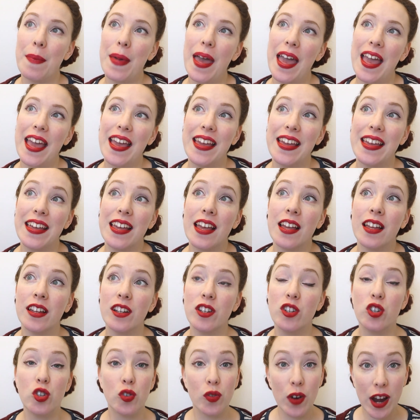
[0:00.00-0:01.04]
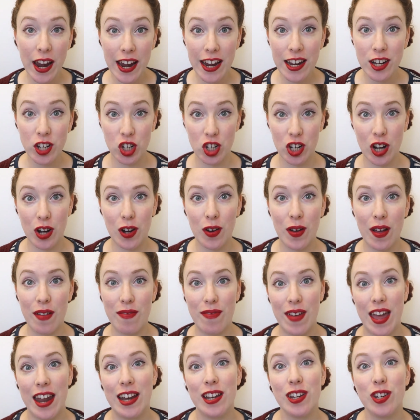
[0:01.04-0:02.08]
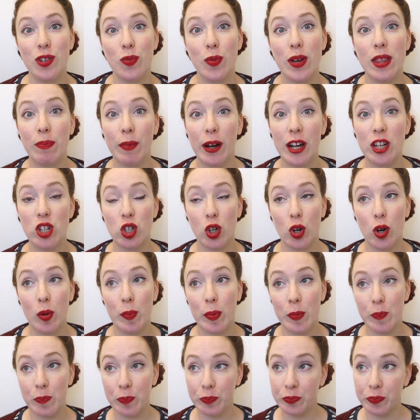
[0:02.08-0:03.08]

a trade show event with my job,